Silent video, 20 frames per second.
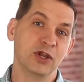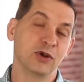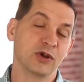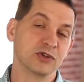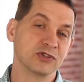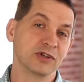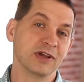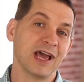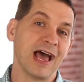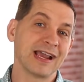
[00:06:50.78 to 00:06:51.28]

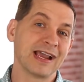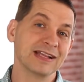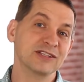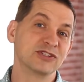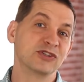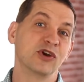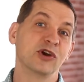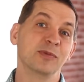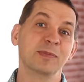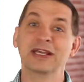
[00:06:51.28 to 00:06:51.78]
because I
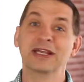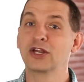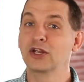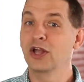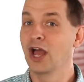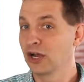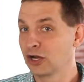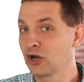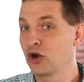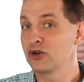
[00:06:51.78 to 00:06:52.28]
consider it to be
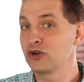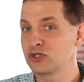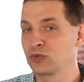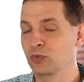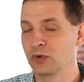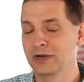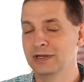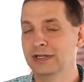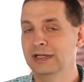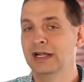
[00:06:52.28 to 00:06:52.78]
a curse
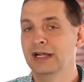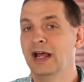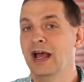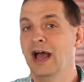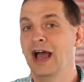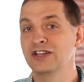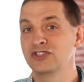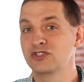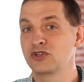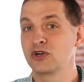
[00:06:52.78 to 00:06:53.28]
word.
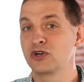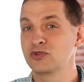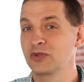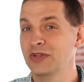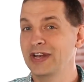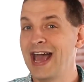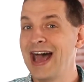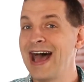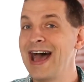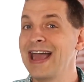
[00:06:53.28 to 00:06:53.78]
It starts with
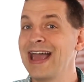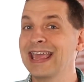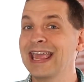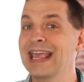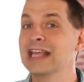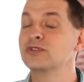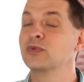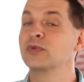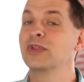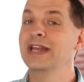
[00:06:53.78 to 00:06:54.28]
an I,
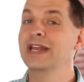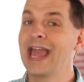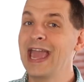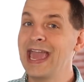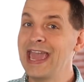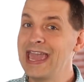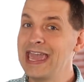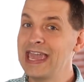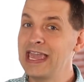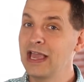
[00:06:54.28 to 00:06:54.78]
ends with an
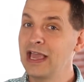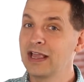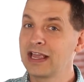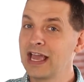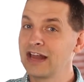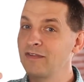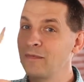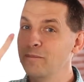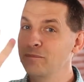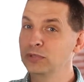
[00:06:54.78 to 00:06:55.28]
A, kind
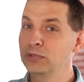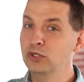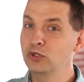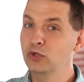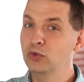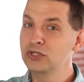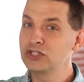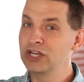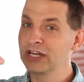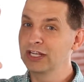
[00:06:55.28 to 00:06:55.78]
of a
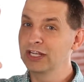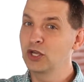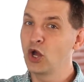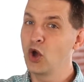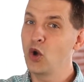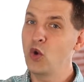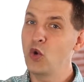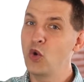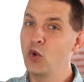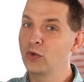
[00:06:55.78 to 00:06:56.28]
bluish and
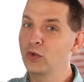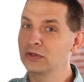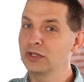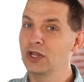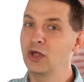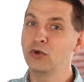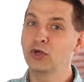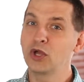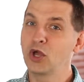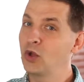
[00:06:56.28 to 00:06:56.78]
gold
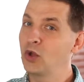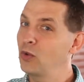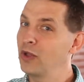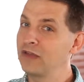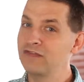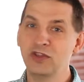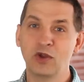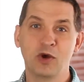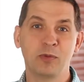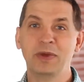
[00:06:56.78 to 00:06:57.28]
logo.
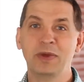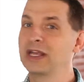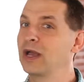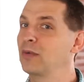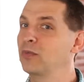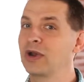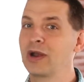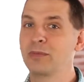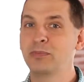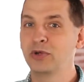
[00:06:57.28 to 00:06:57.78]
If you don't pick up
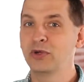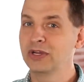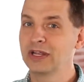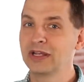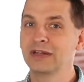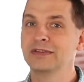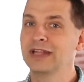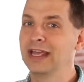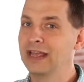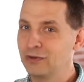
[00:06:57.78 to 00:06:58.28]
what I'm putting
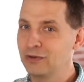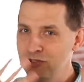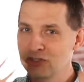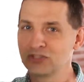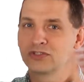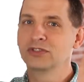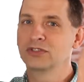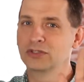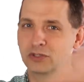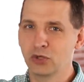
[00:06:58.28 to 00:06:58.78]
it down, just
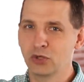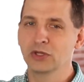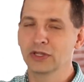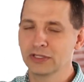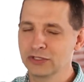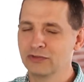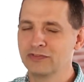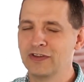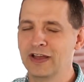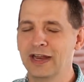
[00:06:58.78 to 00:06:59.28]
Google it,
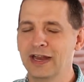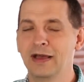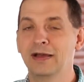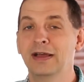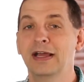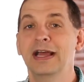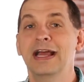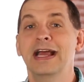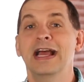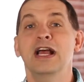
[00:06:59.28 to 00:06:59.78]
you'll find out.
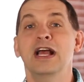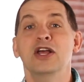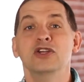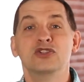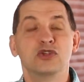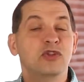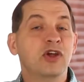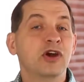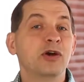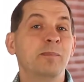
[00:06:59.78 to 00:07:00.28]

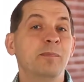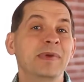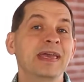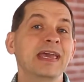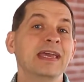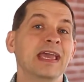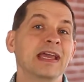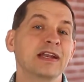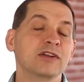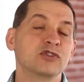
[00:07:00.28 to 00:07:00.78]
So they're
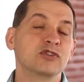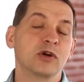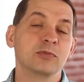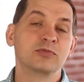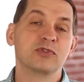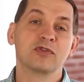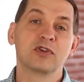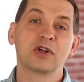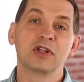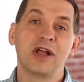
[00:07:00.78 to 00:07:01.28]
big in terms
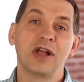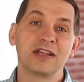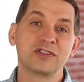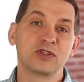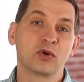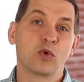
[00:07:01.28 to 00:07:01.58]
of closet